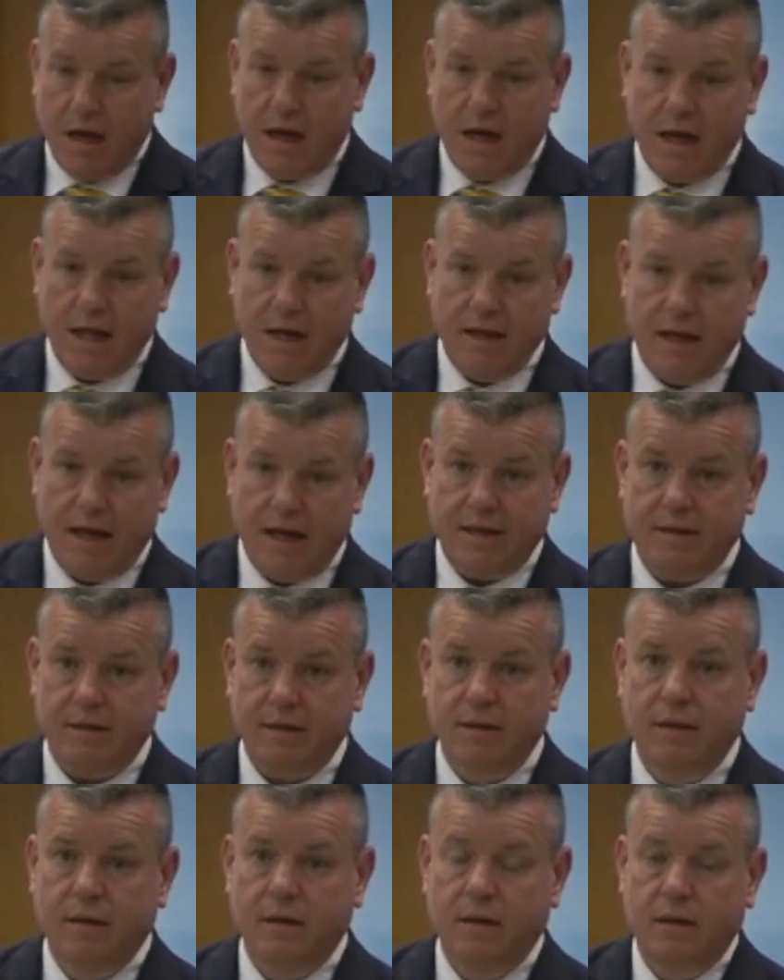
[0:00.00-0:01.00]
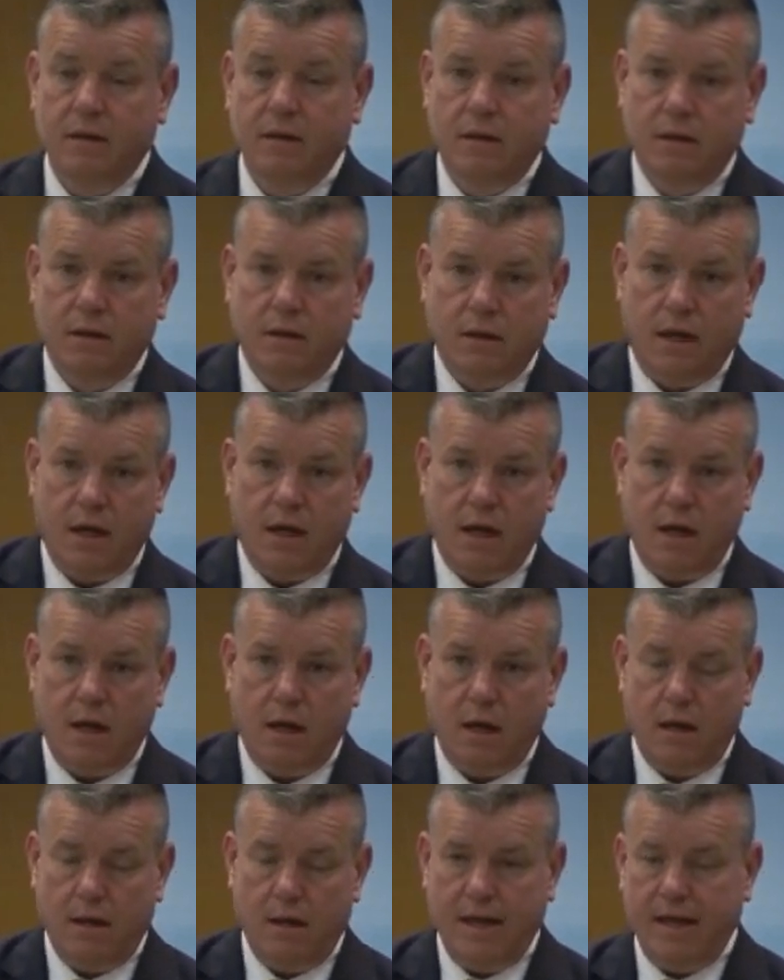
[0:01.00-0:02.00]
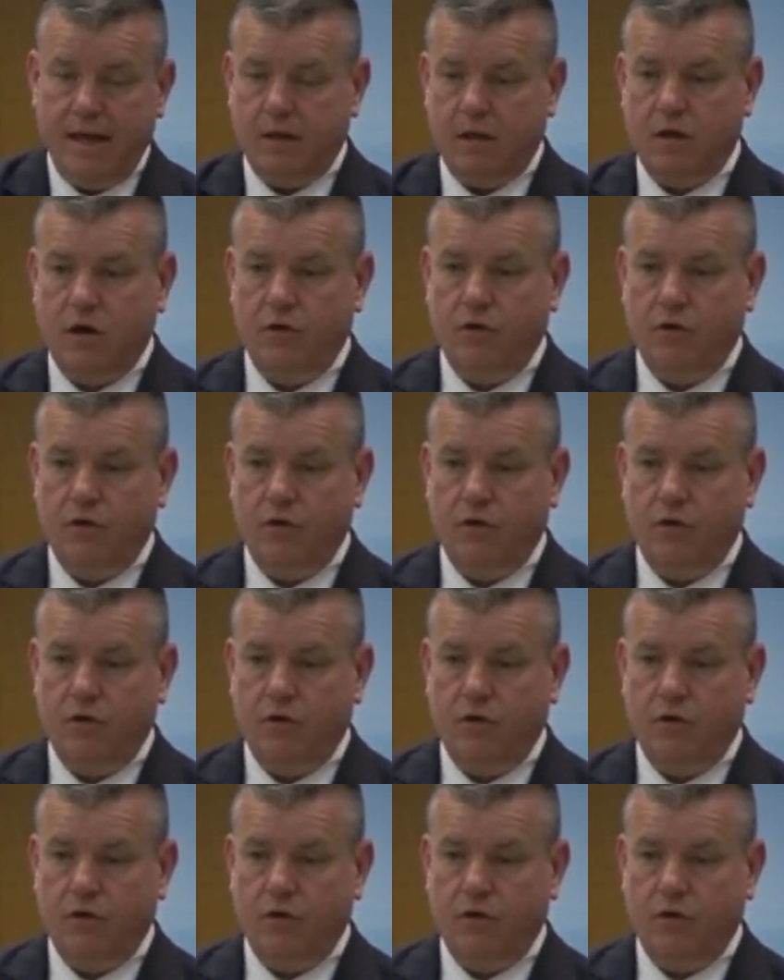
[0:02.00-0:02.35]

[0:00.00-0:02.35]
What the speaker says: And that legal